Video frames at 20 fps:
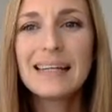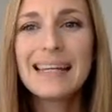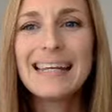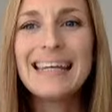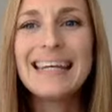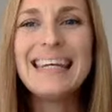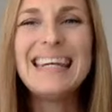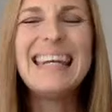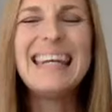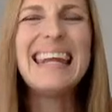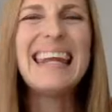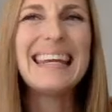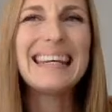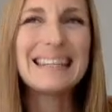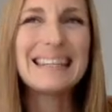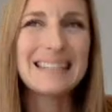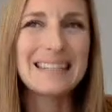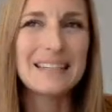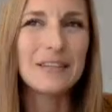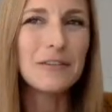
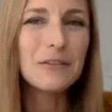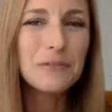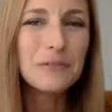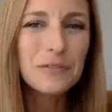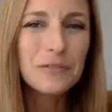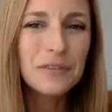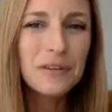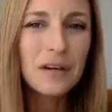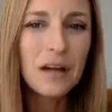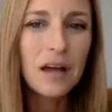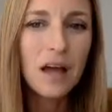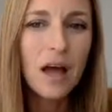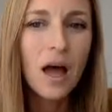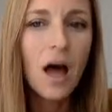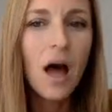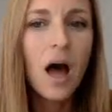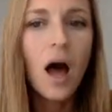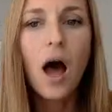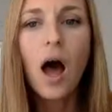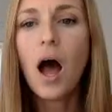negative.
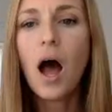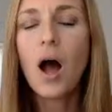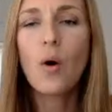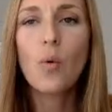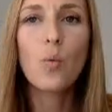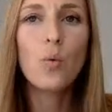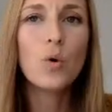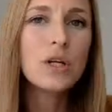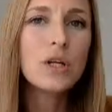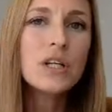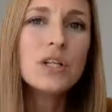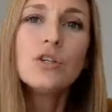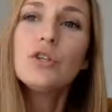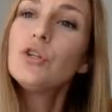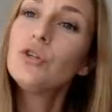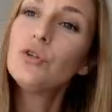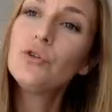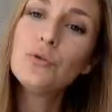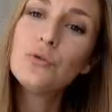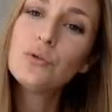I
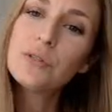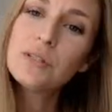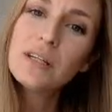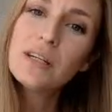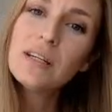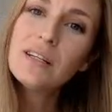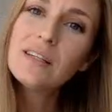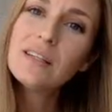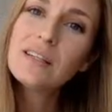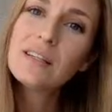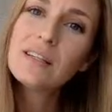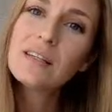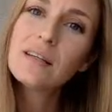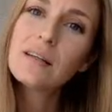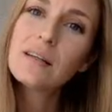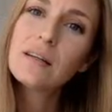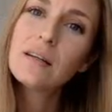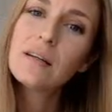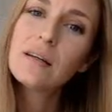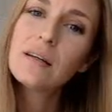wouldn't use it
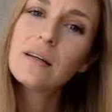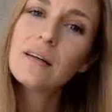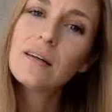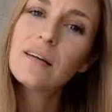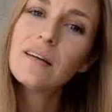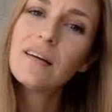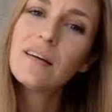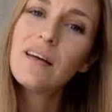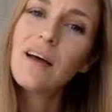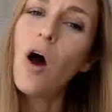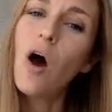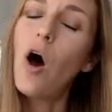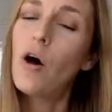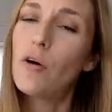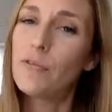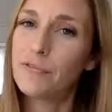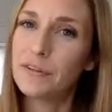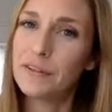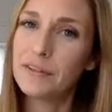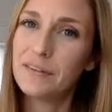
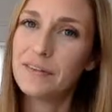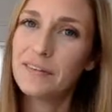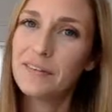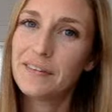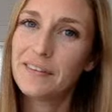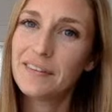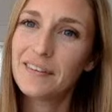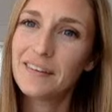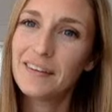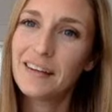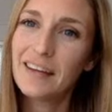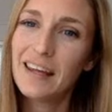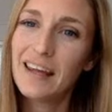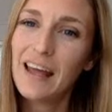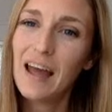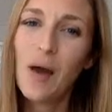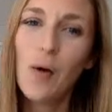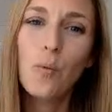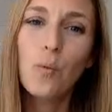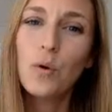often. Okay,
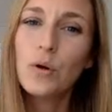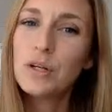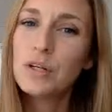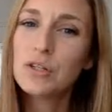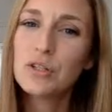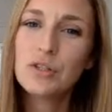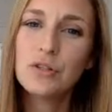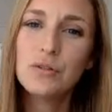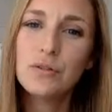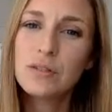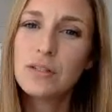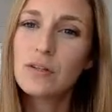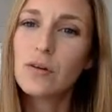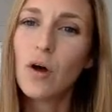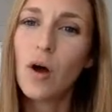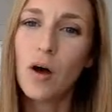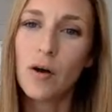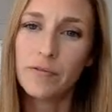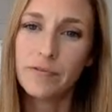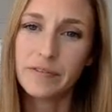I wouldn't use it
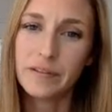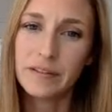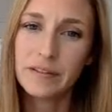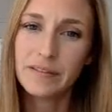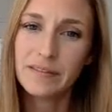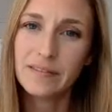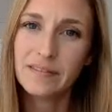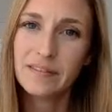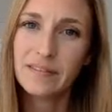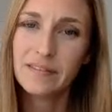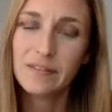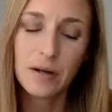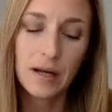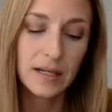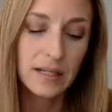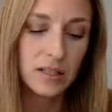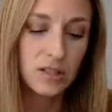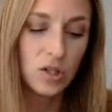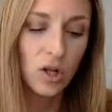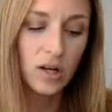often, right?
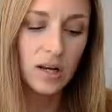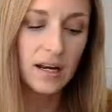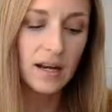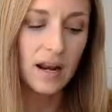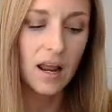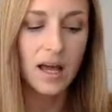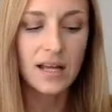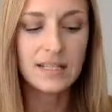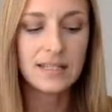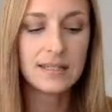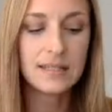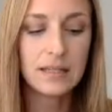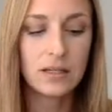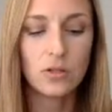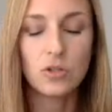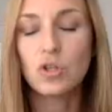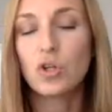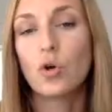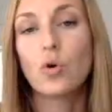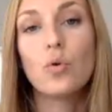It's not a nice
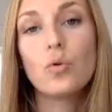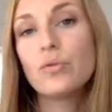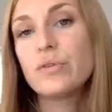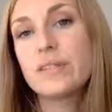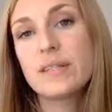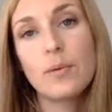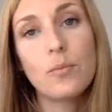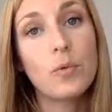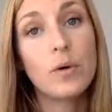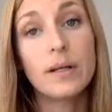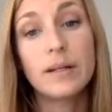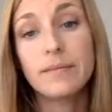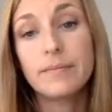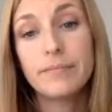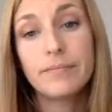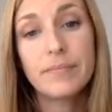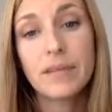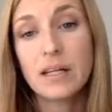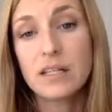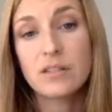thing to call someone,
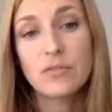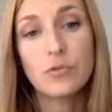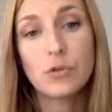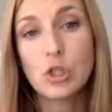that's for